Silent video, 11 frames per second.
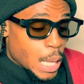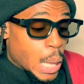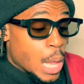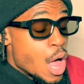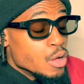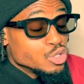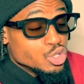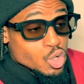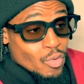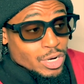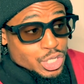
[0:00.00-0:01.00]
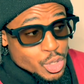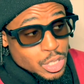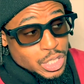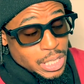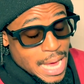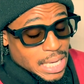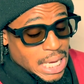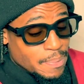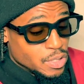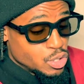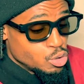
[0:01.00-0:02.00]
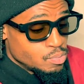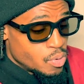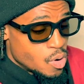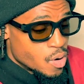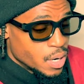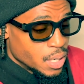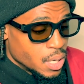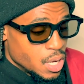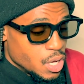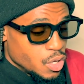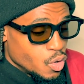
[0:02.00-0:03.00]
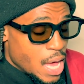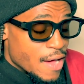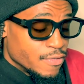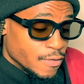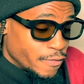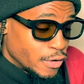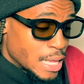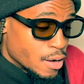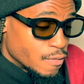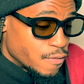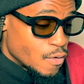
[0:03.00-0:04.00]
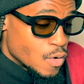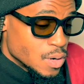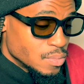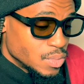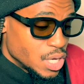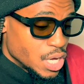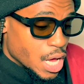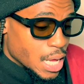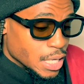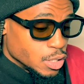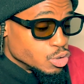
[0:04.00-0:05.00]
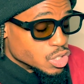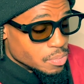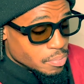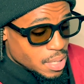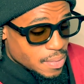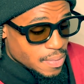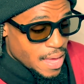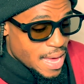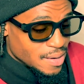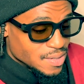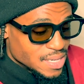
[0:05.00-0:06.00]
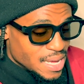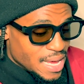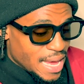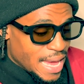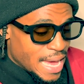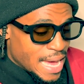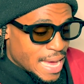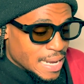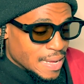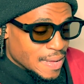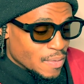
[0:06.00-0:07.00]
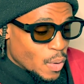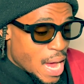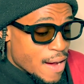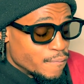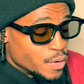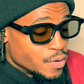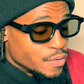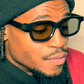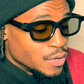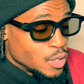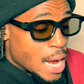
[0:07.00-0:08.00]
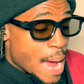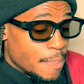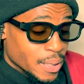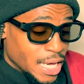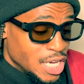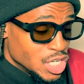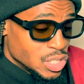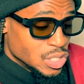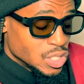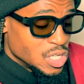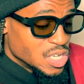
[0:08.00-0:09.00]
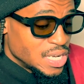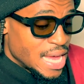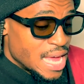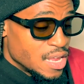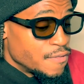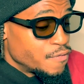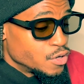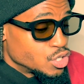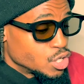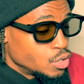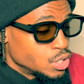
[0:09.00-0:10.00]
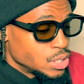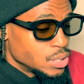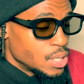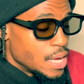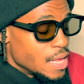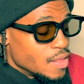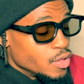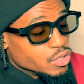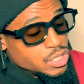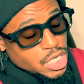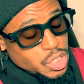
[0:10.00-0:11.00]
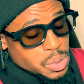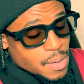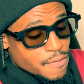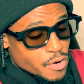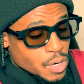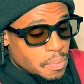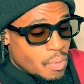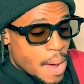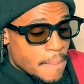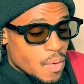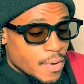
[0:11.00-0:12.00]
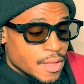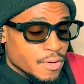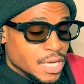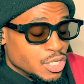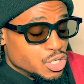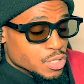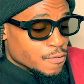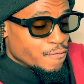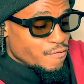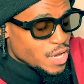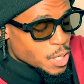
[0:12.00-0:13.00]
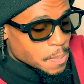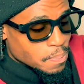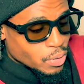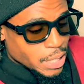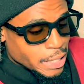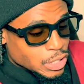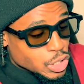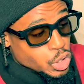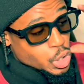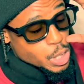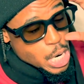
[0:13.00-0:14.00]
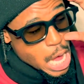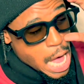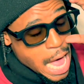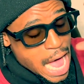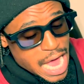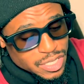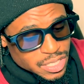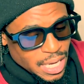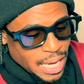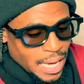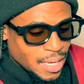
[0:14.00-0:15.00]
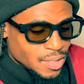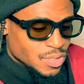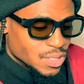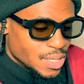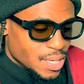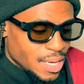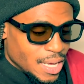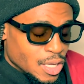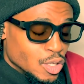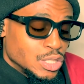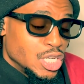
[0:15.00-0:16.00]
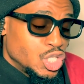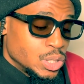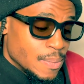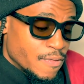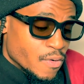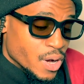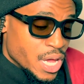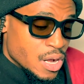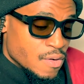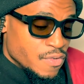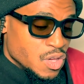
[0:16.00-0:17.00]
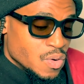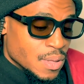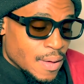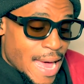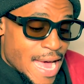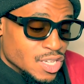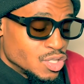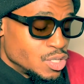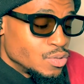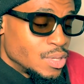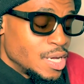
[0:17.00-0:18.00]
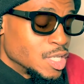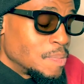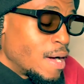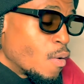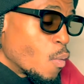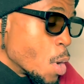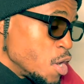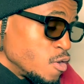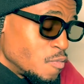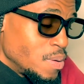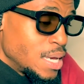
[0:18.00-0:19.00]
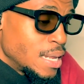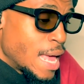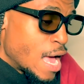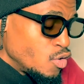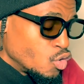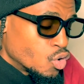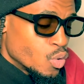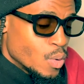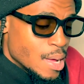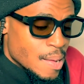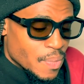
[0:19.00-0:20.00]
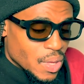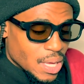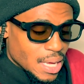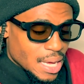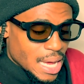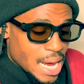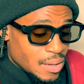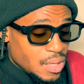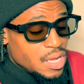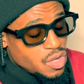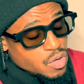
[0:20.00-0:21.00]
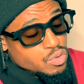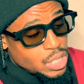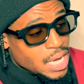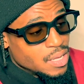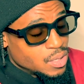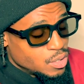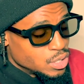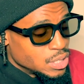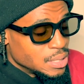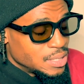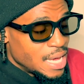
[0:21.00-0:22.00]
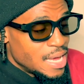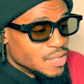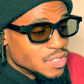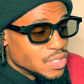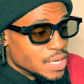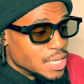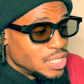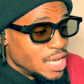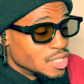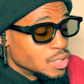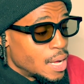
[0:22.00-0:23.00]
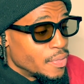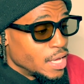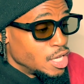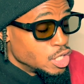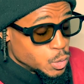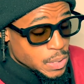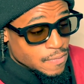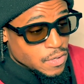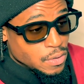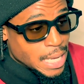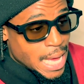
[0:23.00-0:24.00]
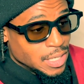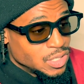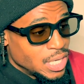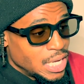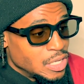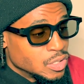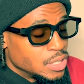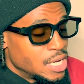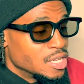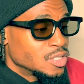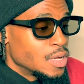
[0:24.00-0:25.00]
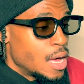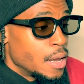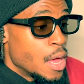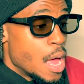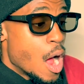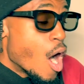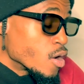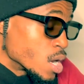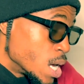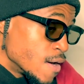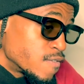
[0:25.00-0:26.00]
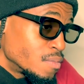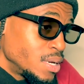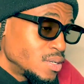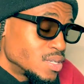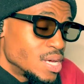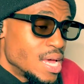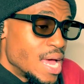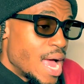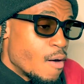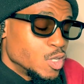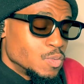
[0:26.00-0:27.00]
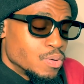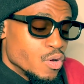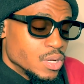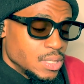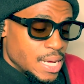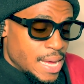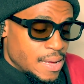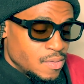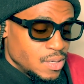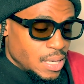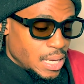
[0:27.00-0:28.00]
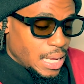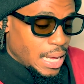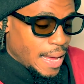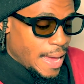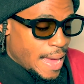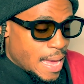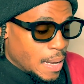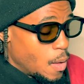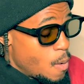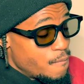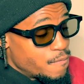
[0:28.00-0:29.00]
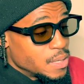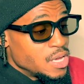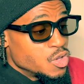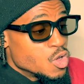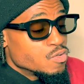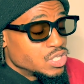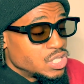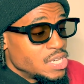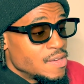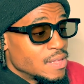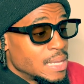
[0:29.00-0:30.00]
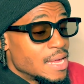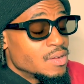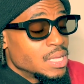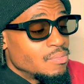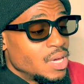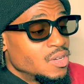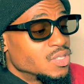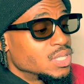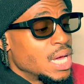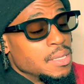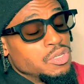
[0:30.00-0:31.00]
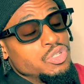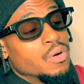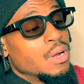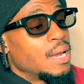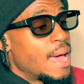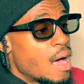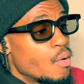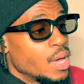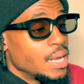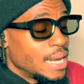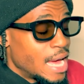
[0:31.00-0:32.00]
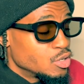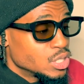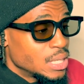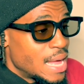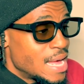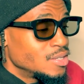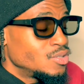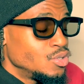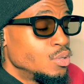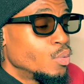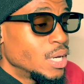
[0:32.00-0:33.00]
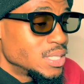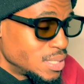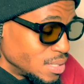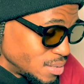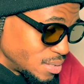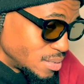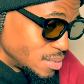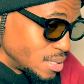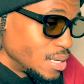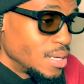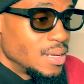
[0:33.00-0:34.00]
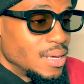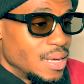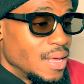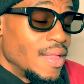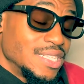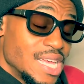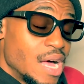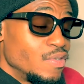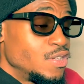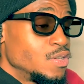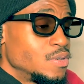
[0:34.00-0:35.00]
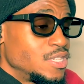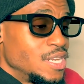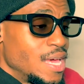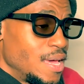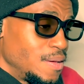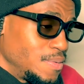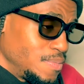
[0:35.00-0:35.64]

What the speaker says: Long story short, to not keep it too boring, you'll have to fill out a form. You submit that. And after your application is looked at, if you're chosen, they'll set you up for an appointment where they'll get your fingerprints and your eye scans. They'll set you up for an interview where they'll ask you things about where you've been, how you grew up, and then you'll take those tests. Test on the history of the United States, a test on our government, how it's broken down, and hopefully you'll receive a letter in the mail saying that you are now a naturalized U.S. citizen. That's how we do it today.